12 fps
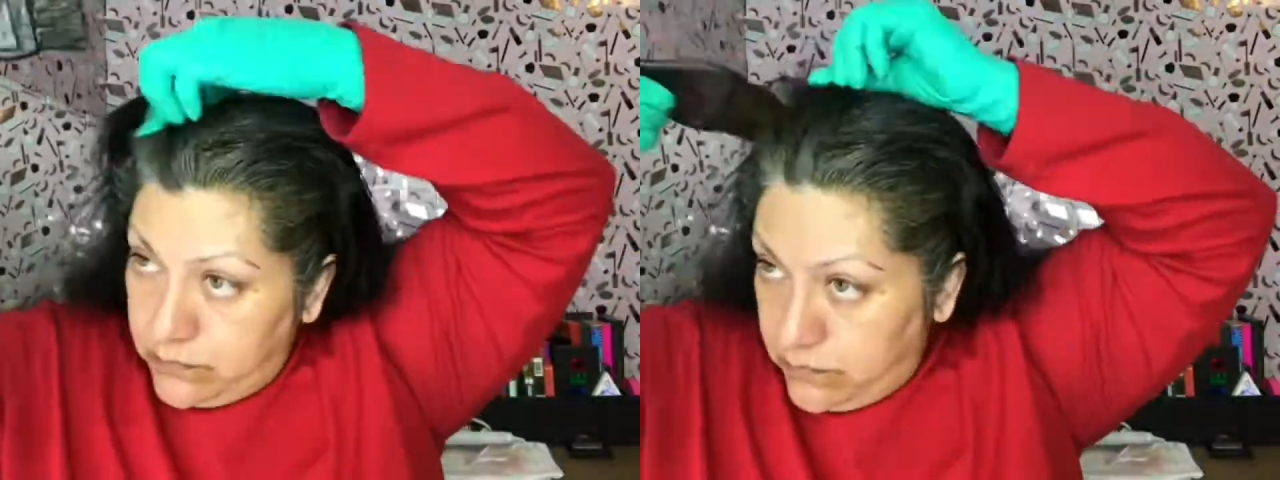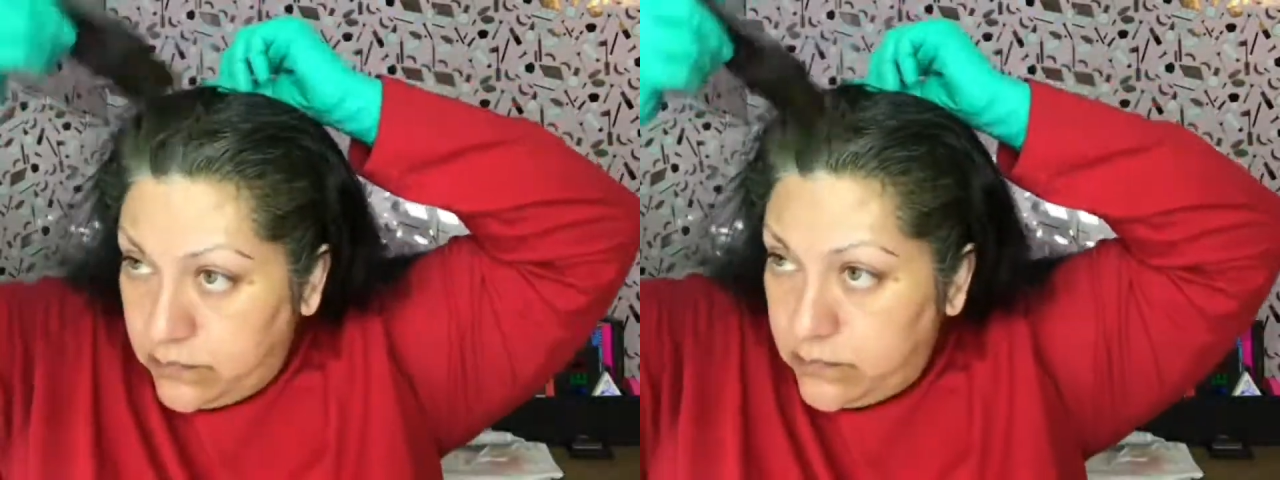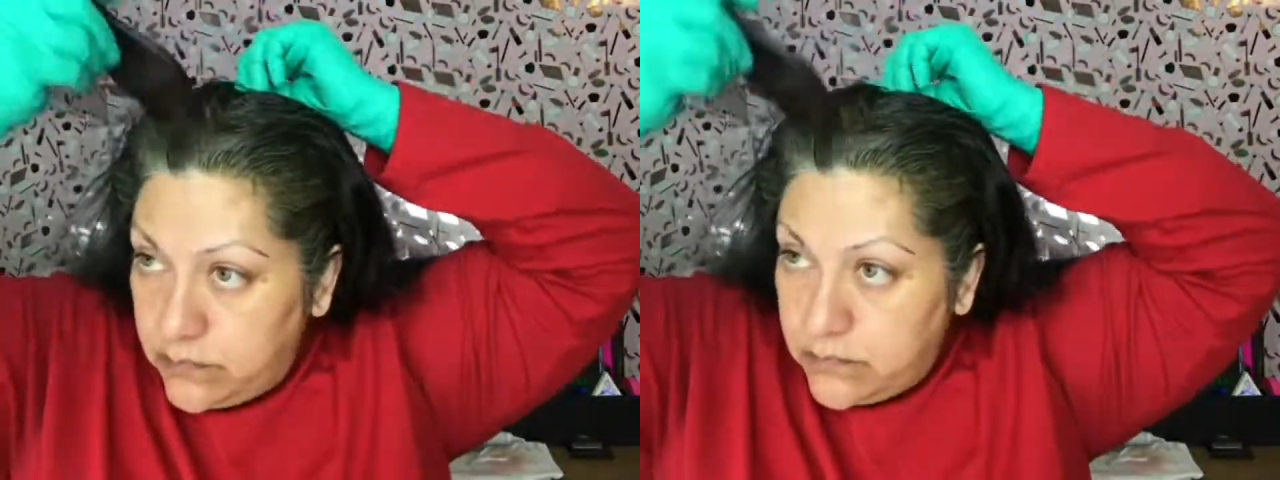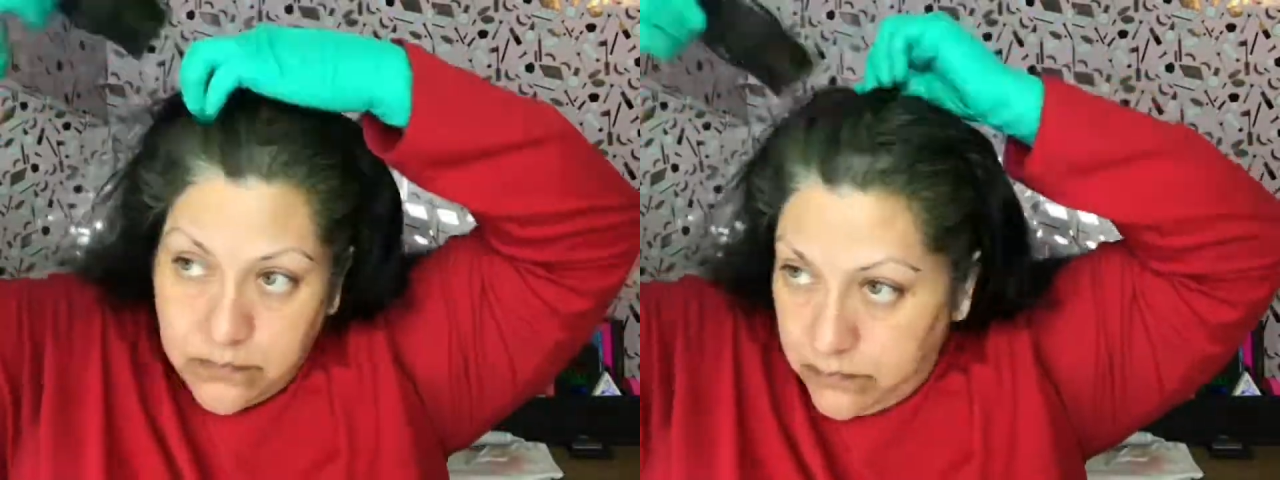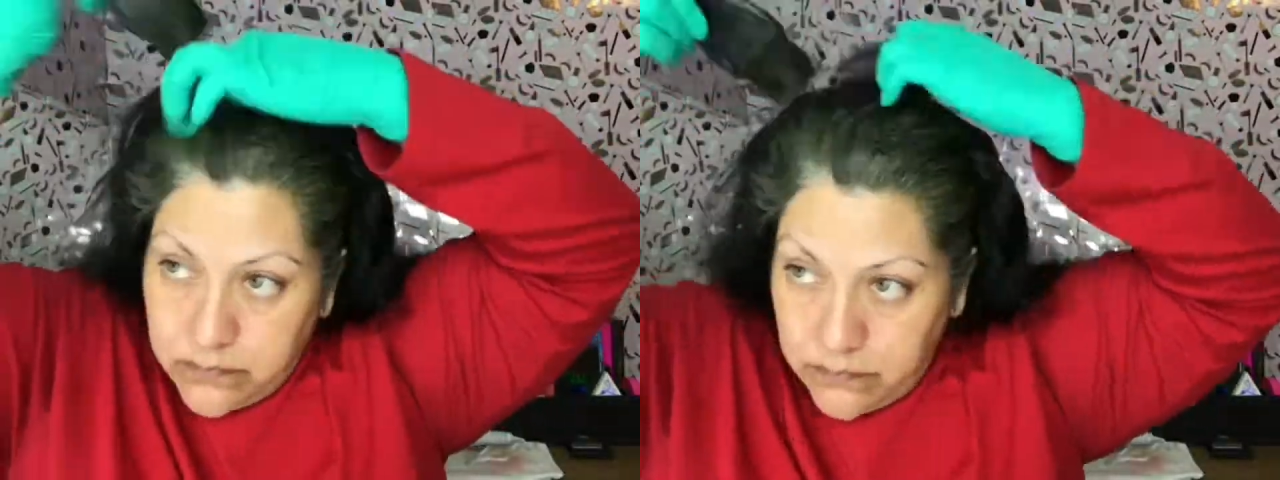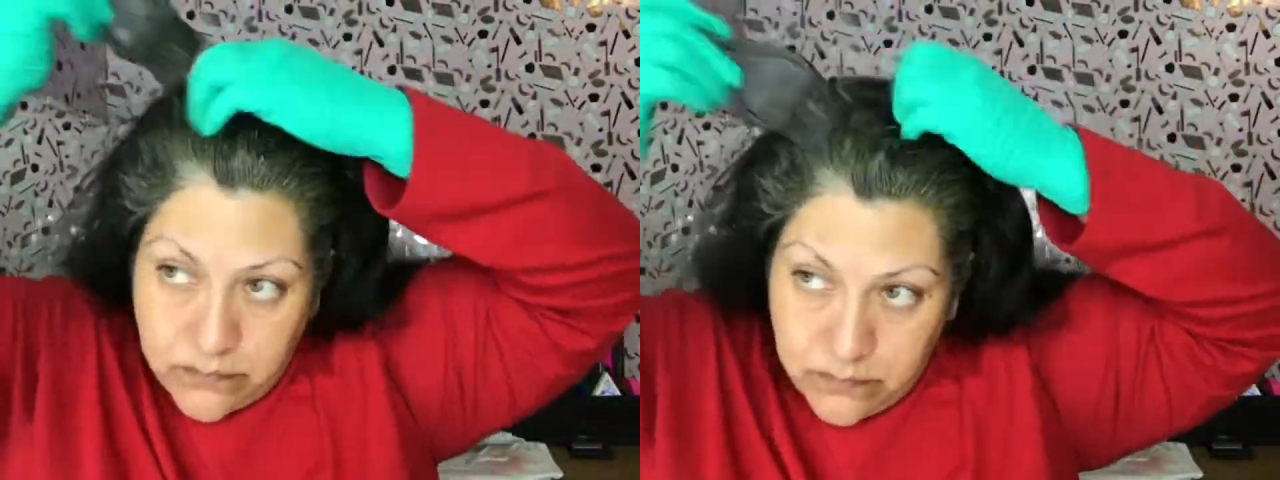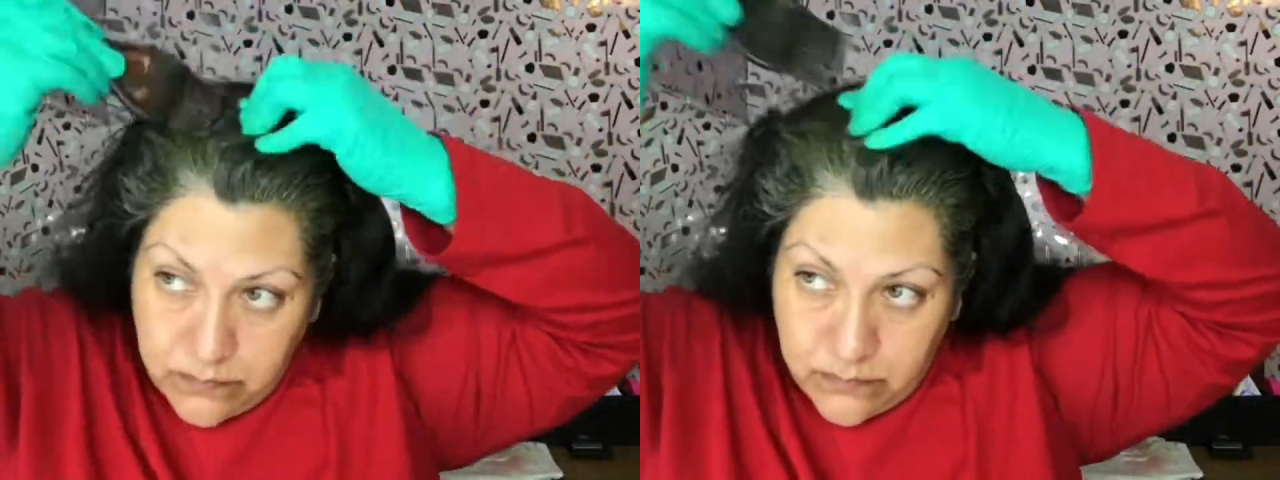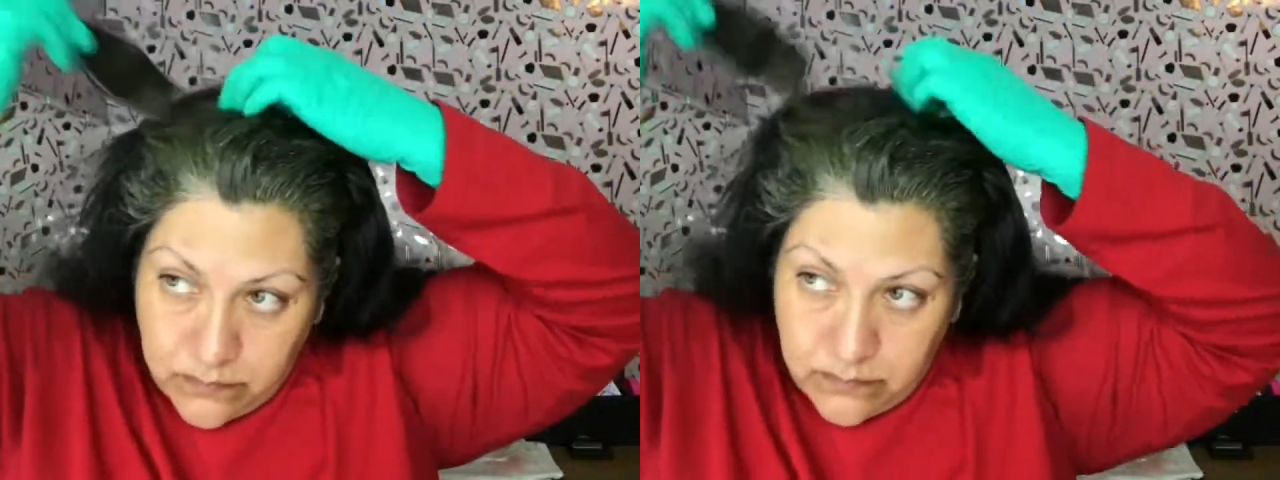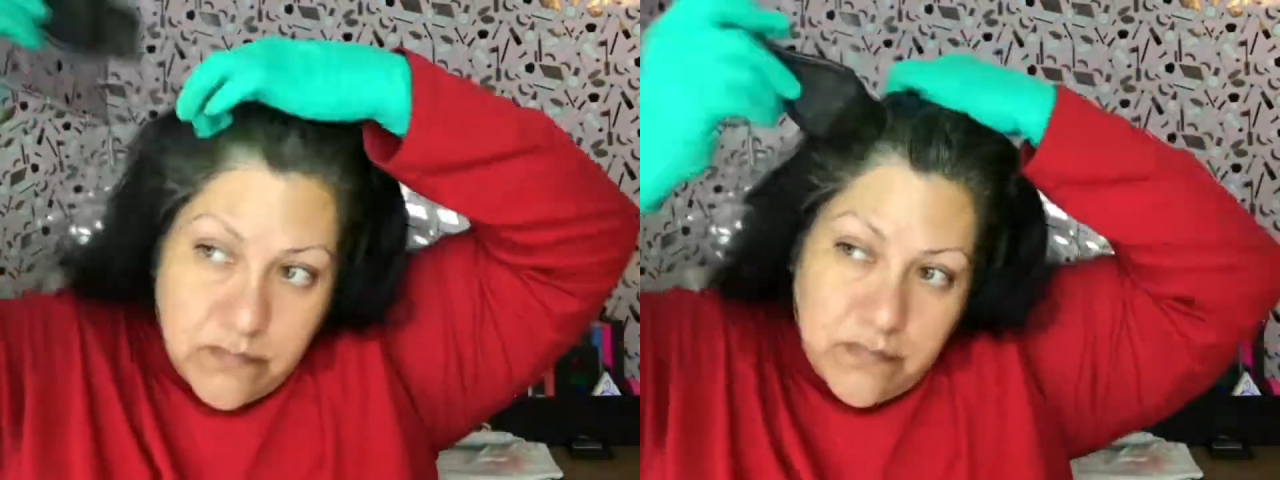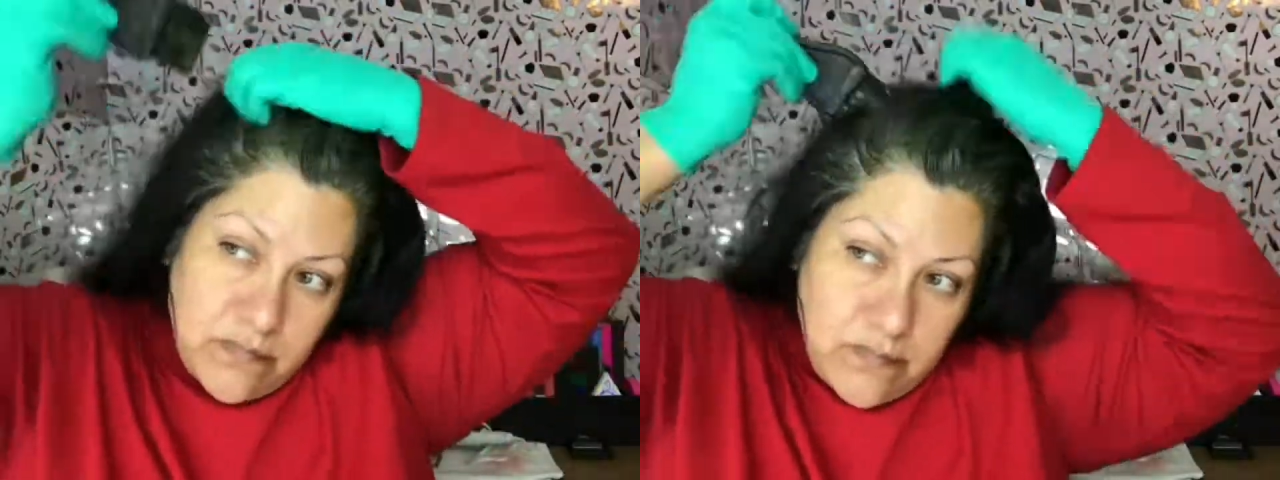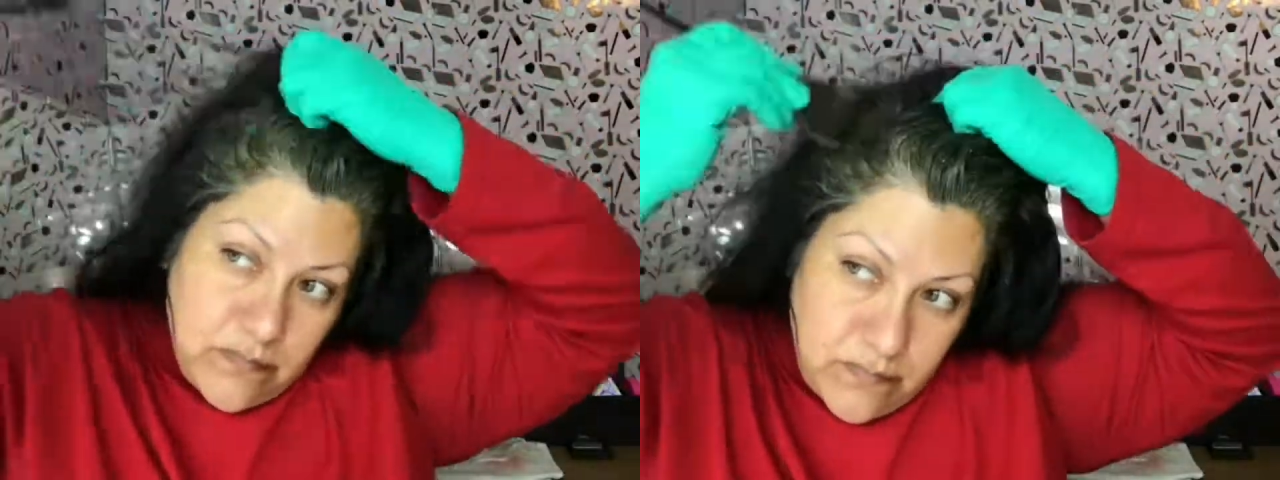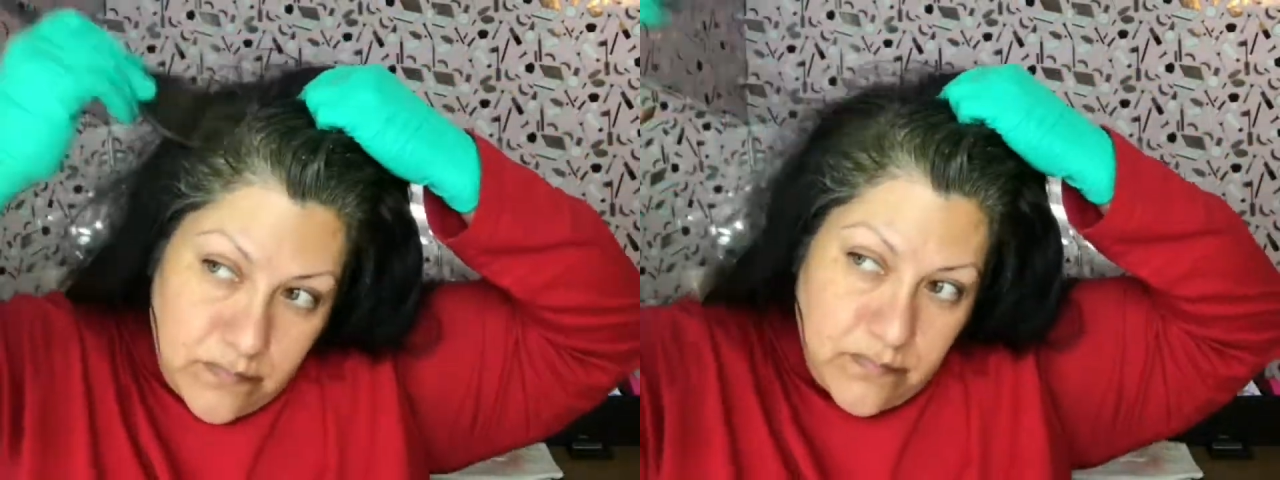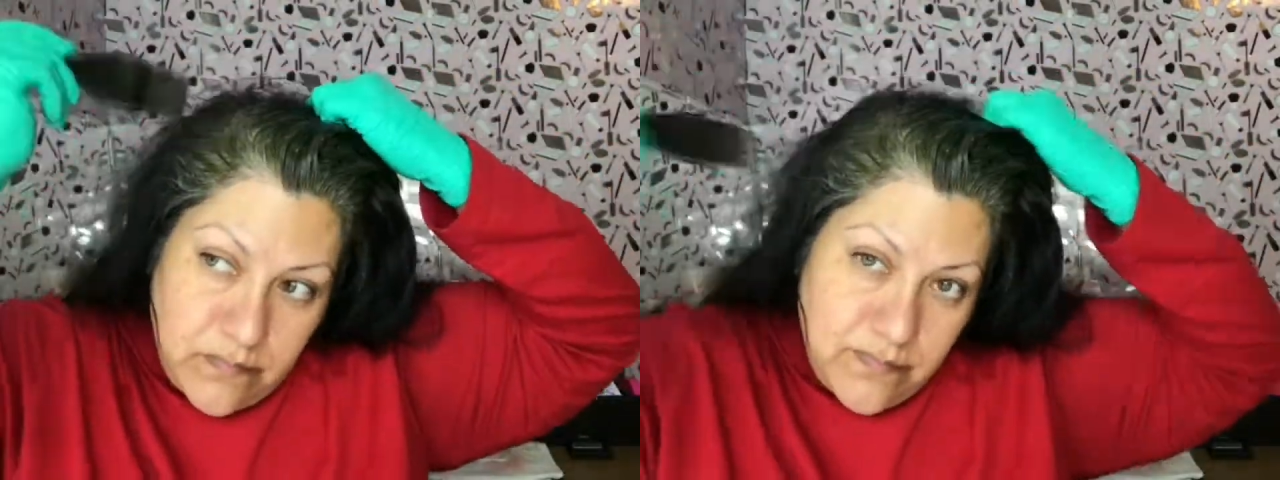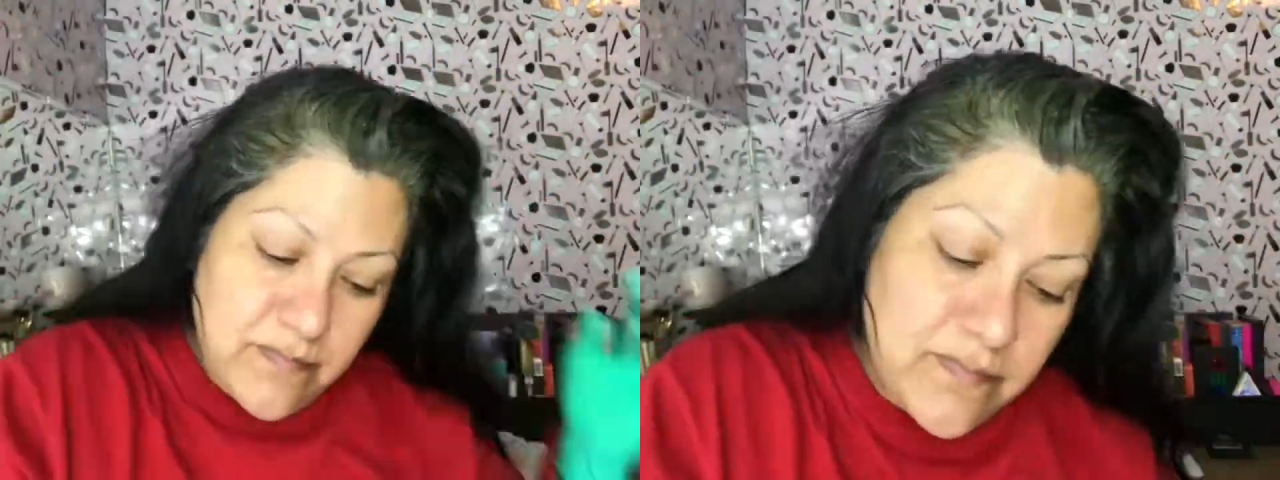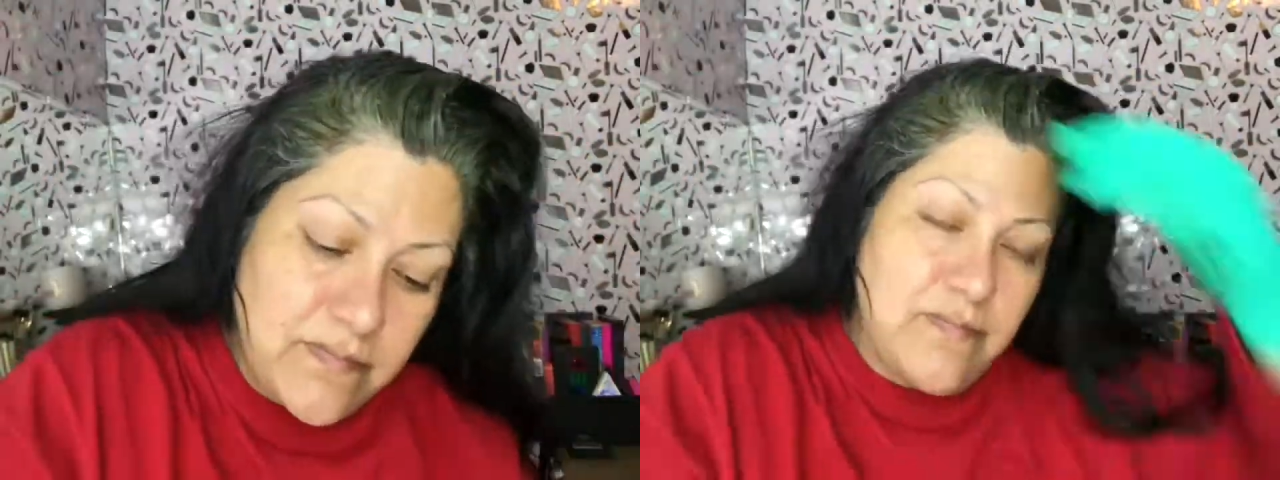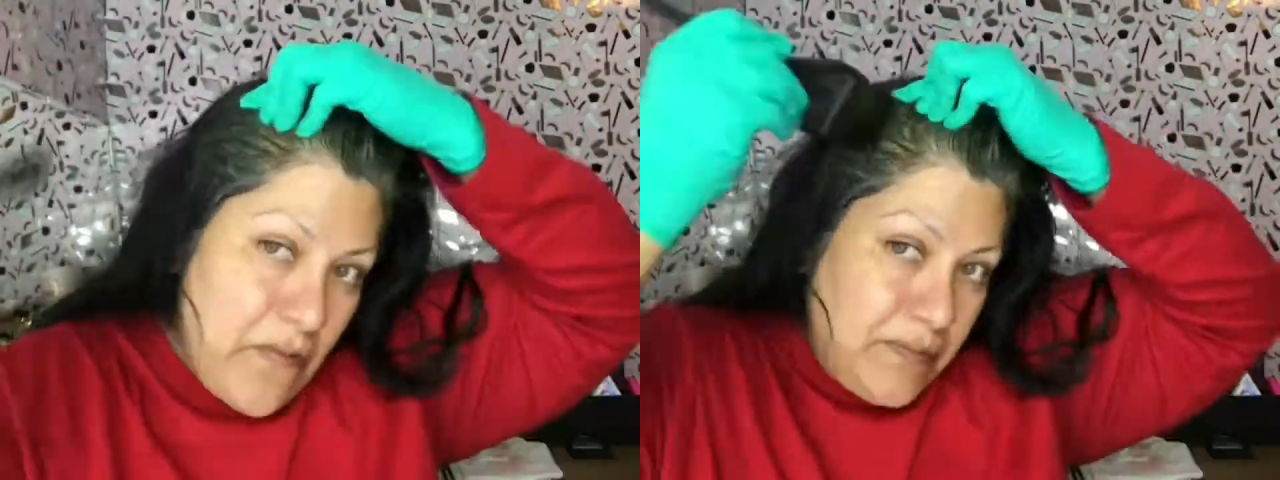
try to get every little hair